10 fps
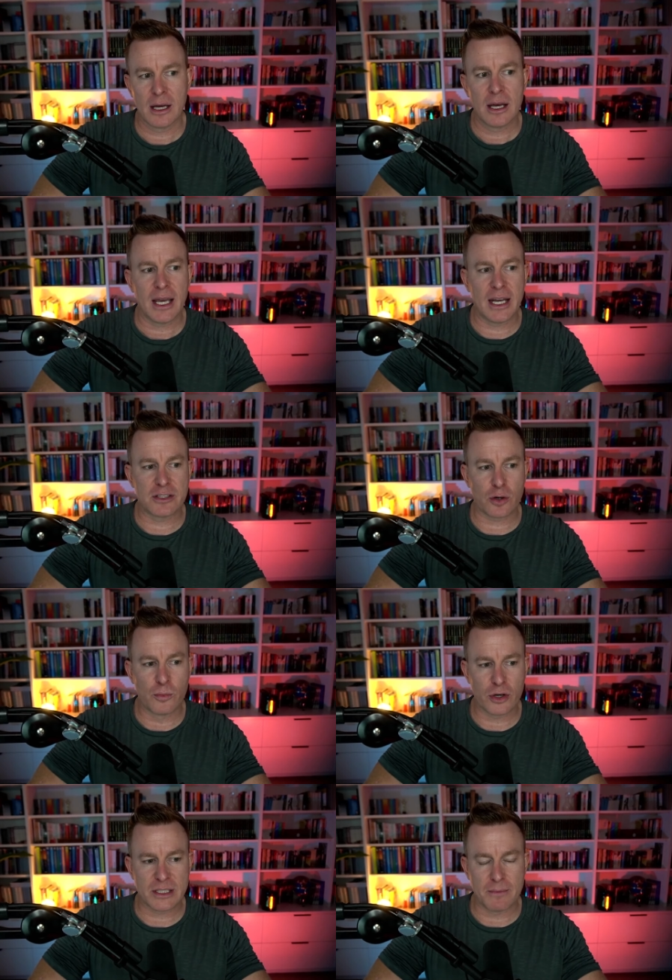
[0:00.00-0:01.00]
It is
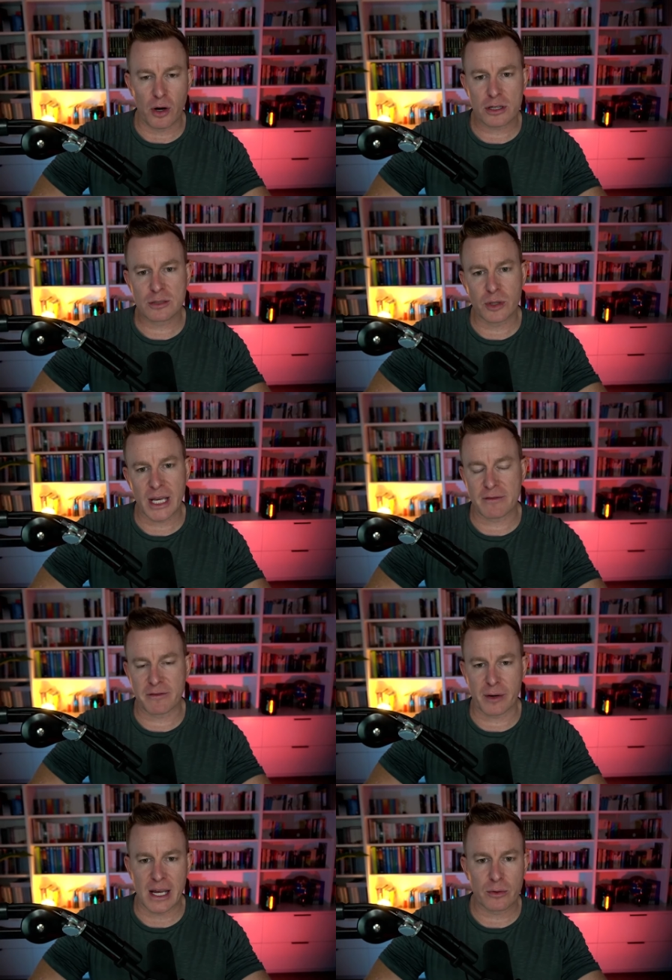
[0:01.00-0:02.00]
almost impossible to get
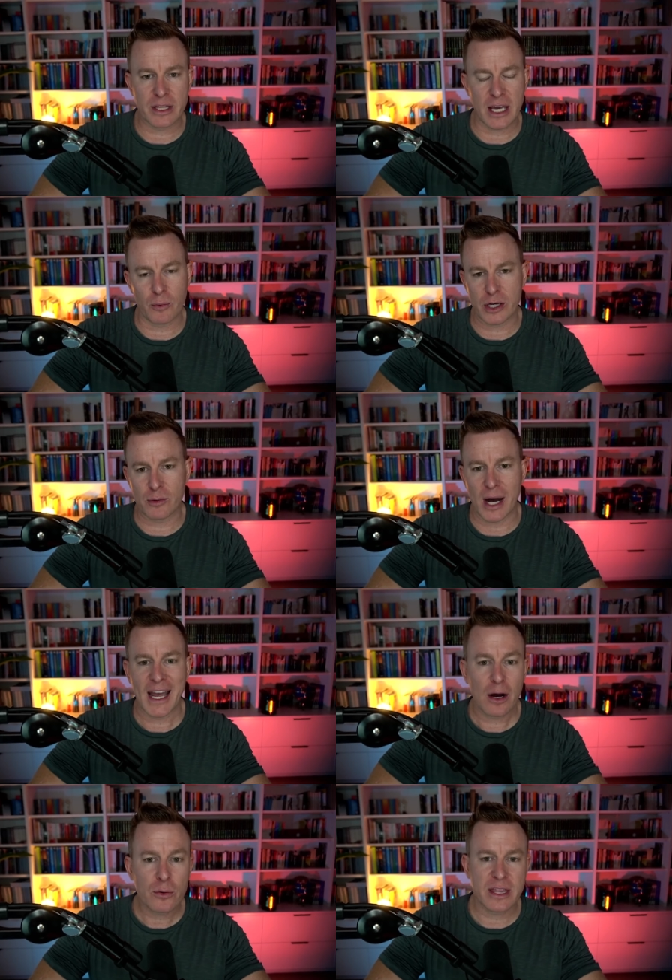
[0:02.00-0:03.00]
free healthcare when you are
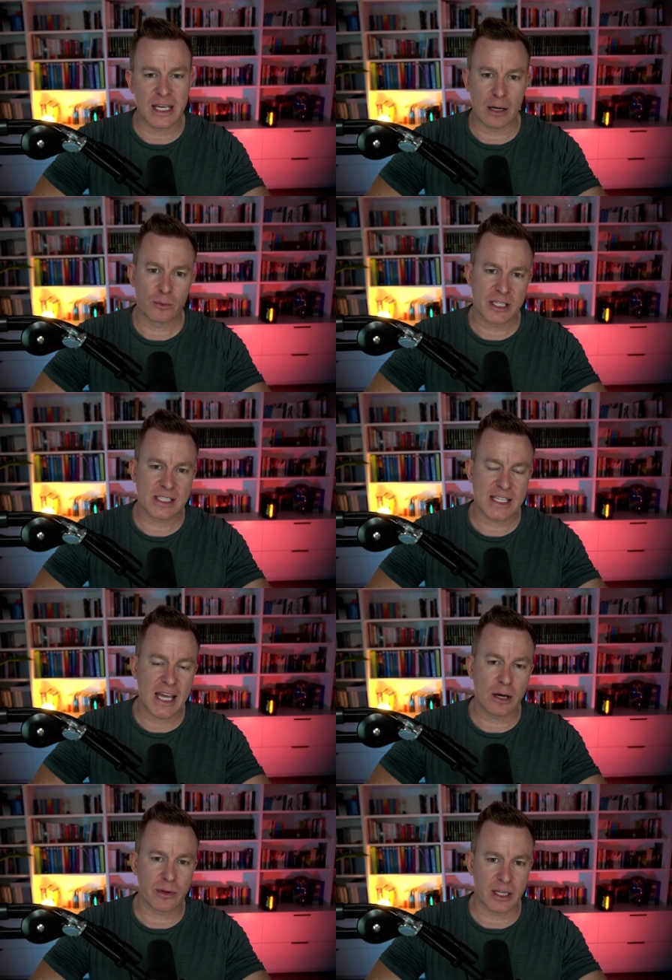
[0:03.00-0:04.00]
healthy and want to stay
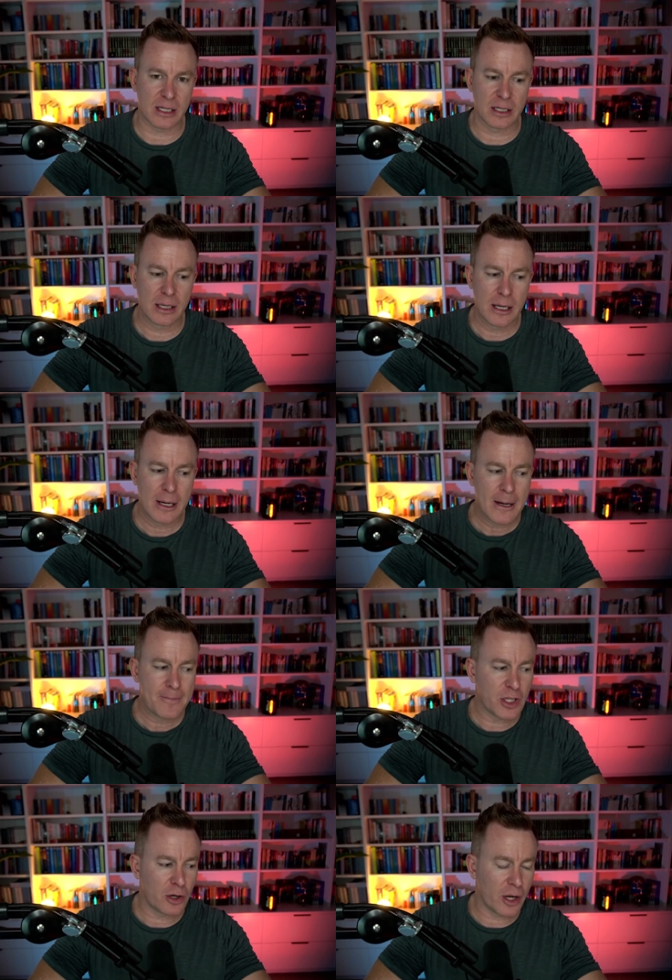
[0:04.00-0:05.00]
healthy.
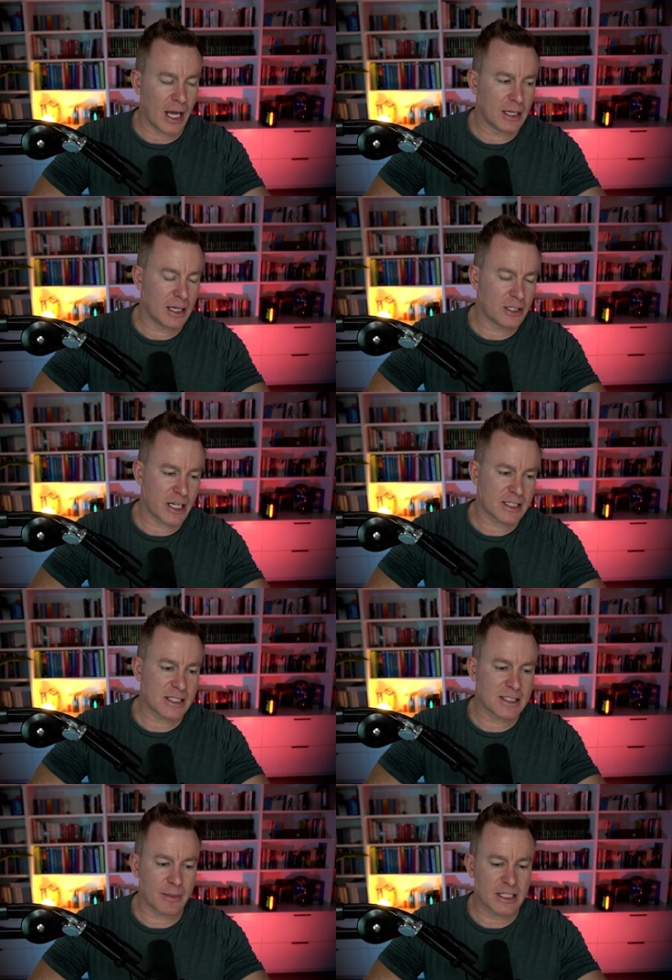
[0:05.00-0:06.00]
You know, and Jess said
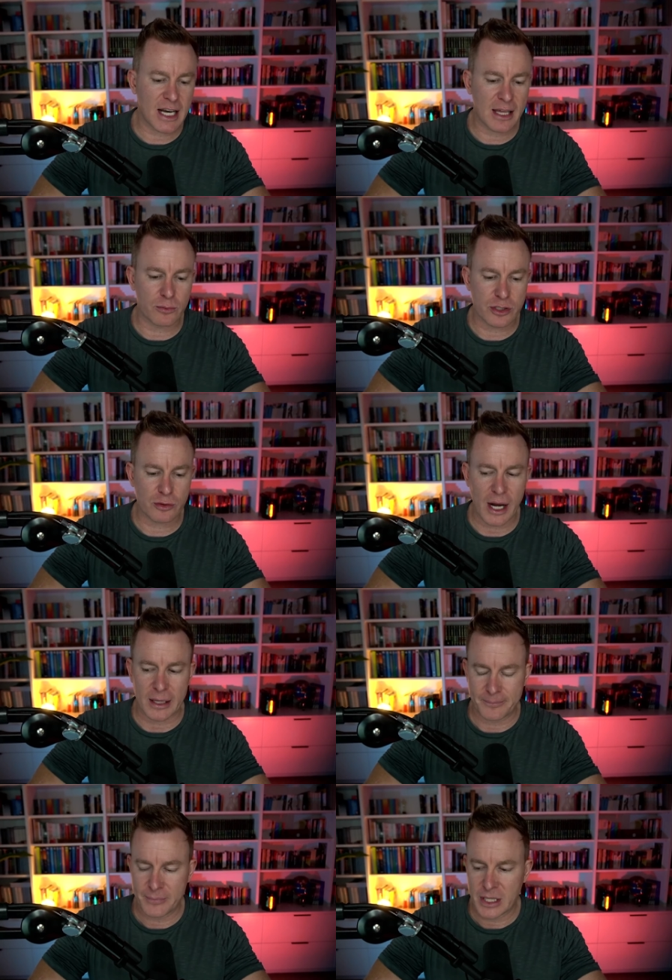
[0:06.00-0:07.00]
something today that was great.
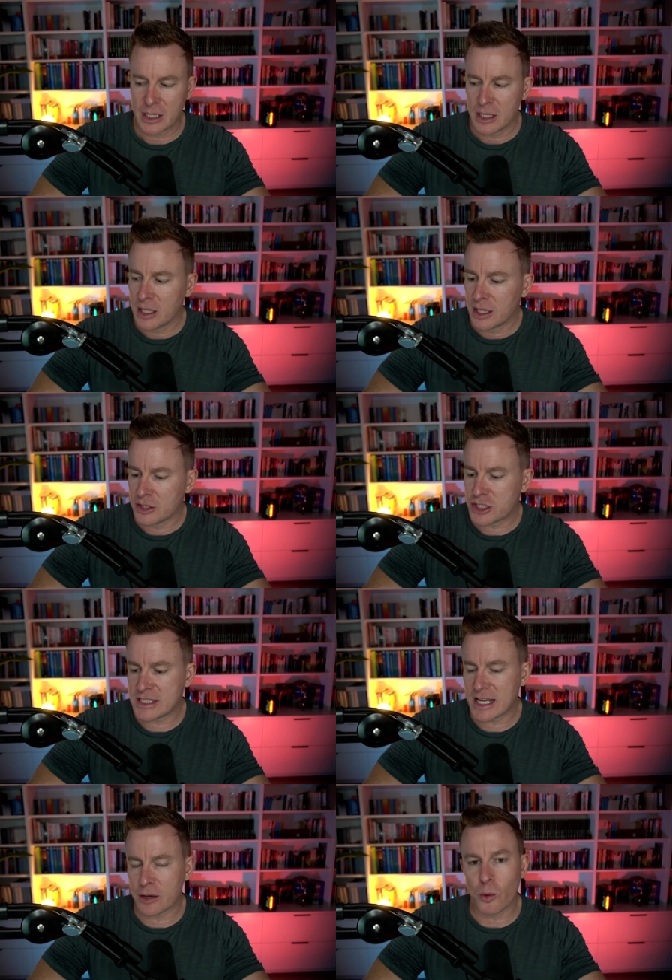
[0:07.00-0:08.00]
And she
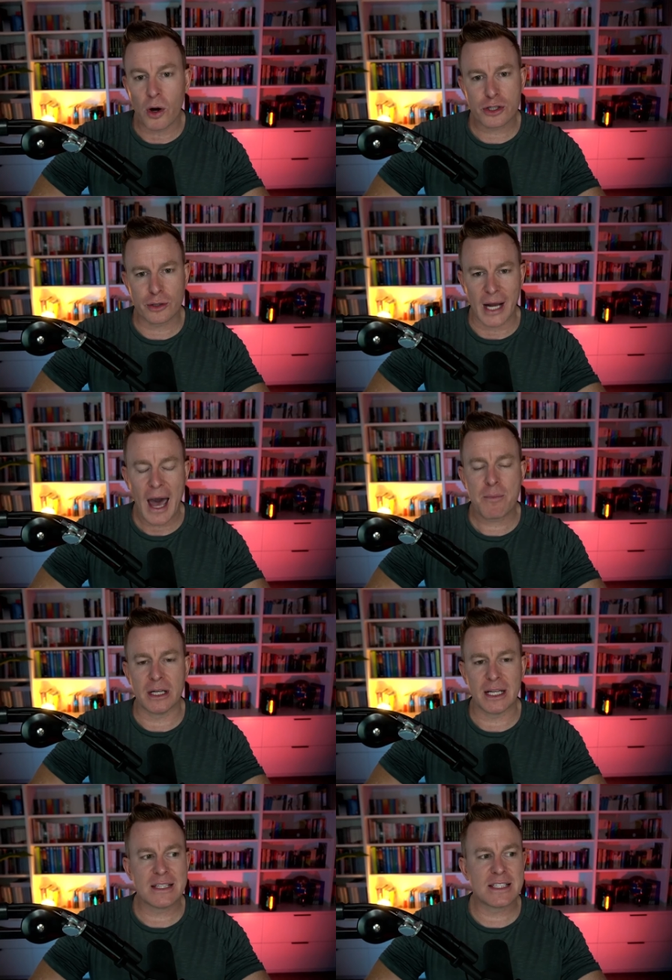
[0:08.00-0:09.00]
said, what should happen
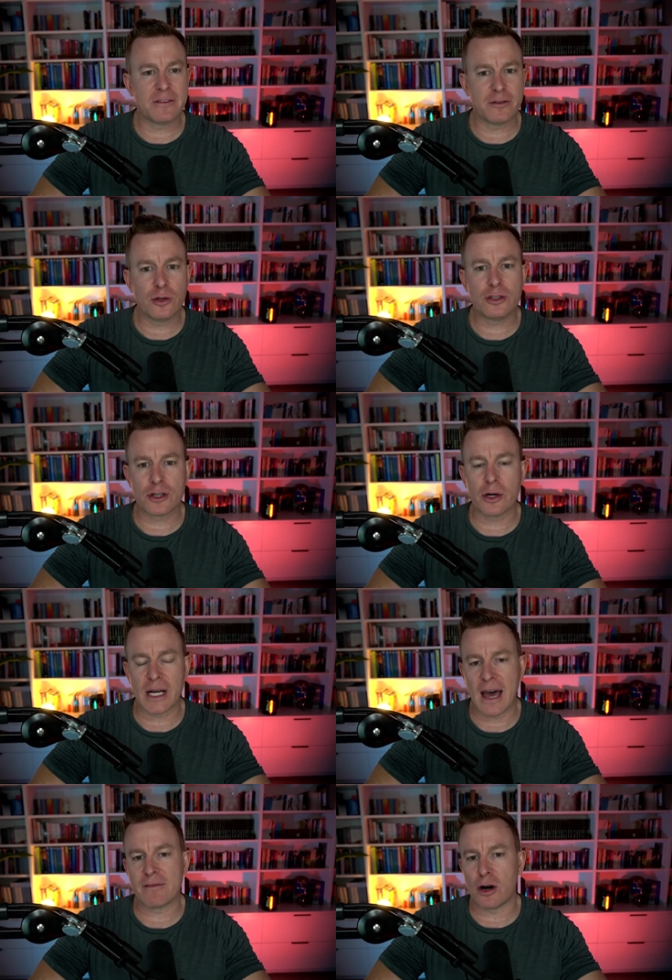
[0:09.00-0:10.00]
is that if you don't
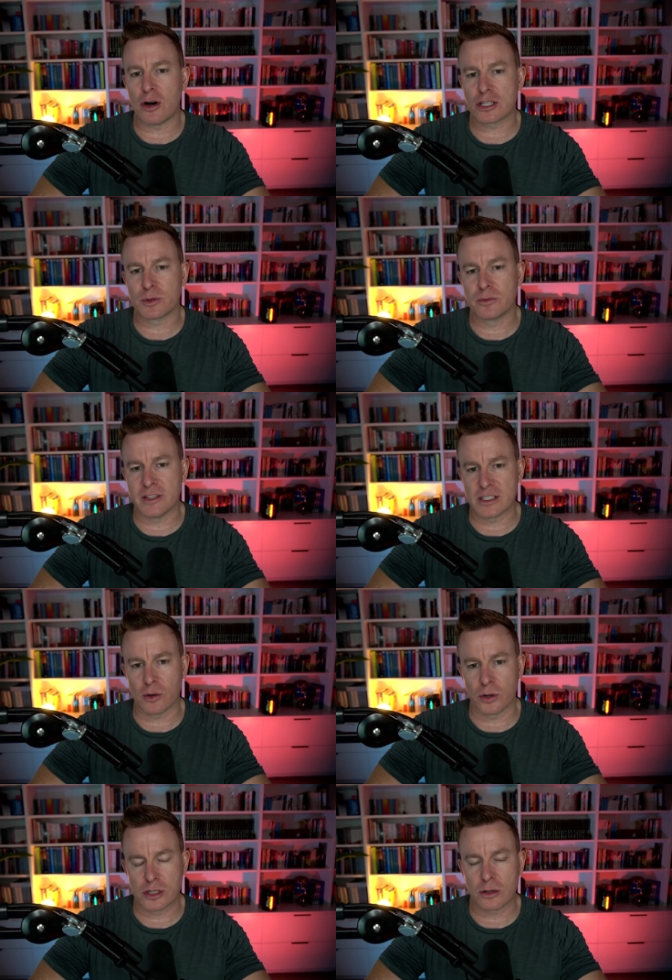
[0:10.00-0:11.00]
have a hospital visit
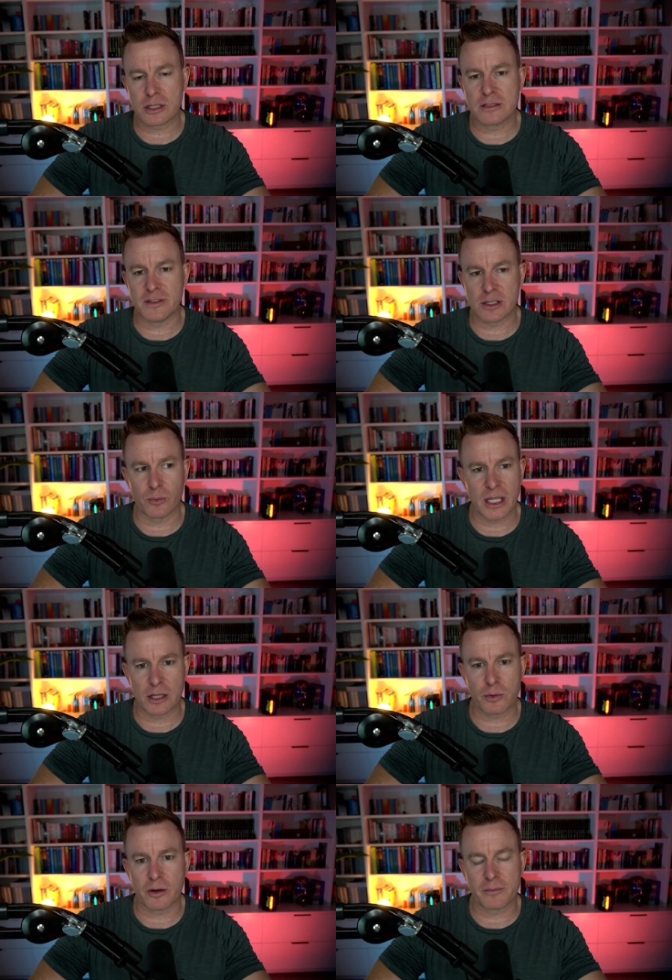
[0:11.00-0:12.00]
or a doctor's visit within a
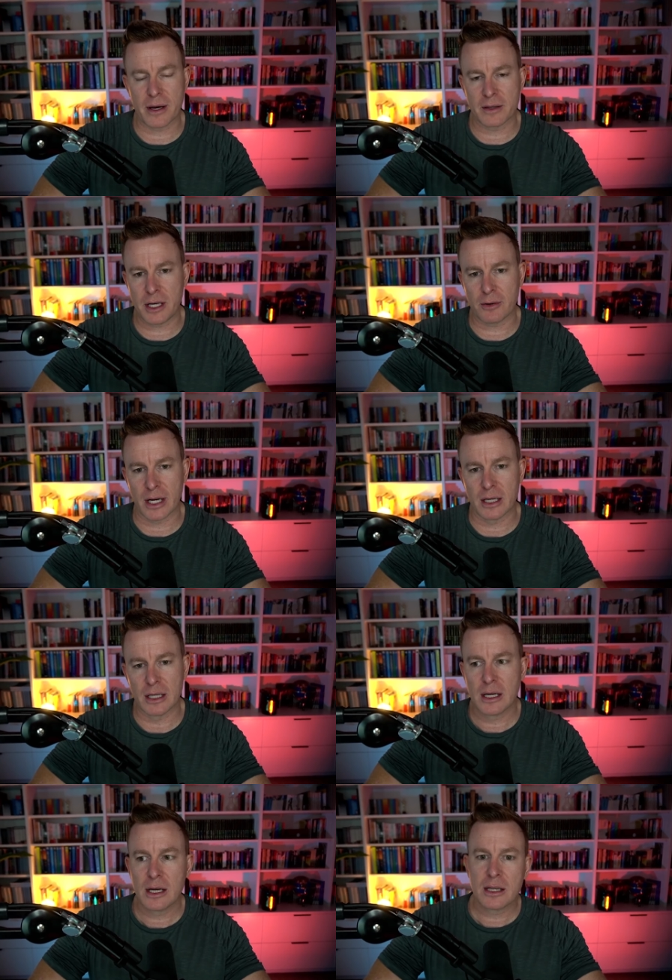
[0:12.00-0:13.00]
12-month period,
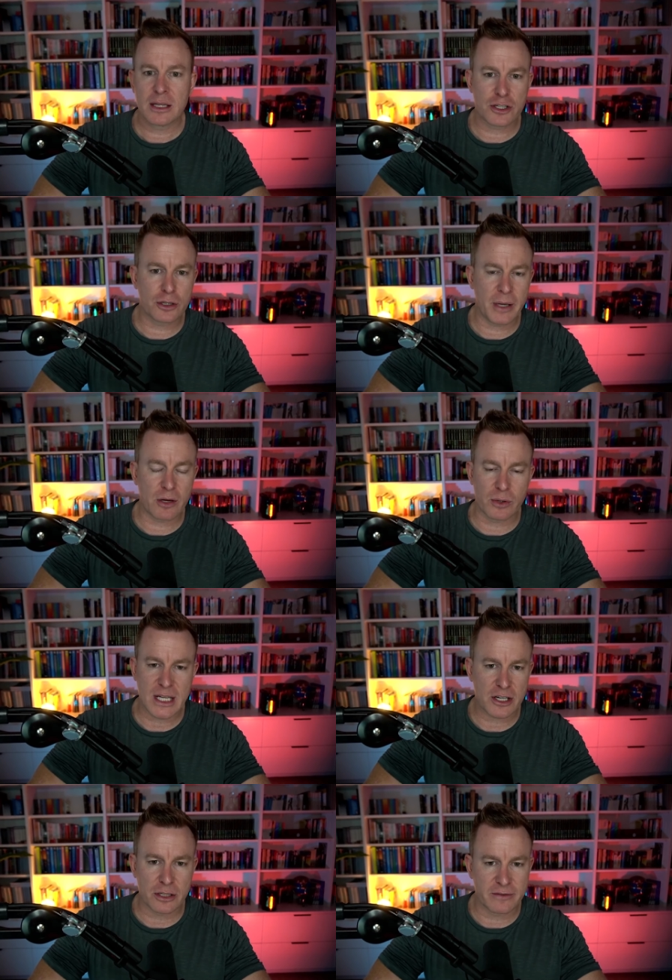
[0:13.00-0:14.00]
there should be a
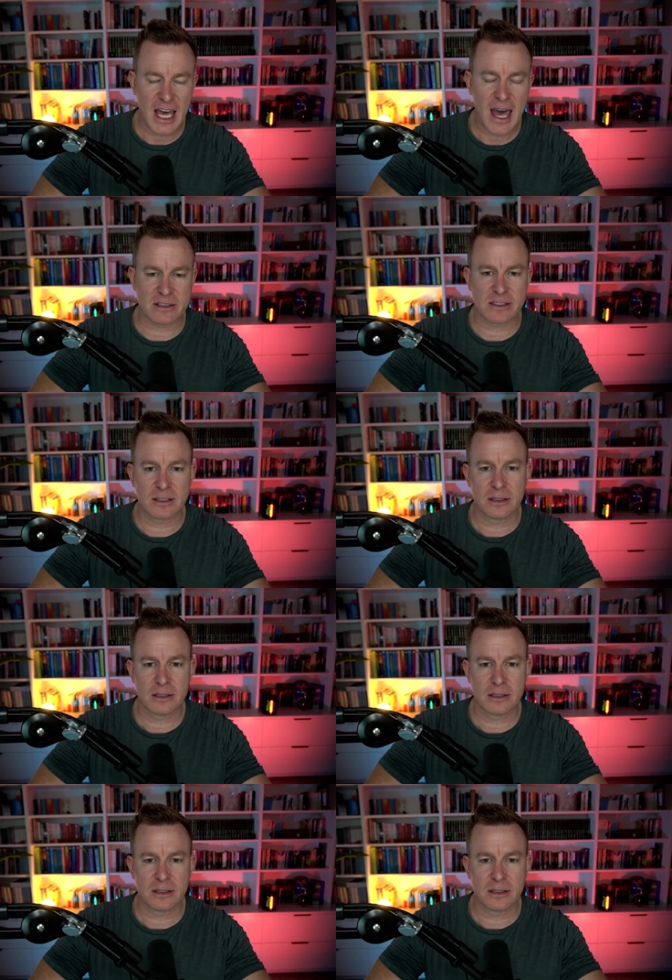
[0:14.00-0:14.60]
reduction of tax.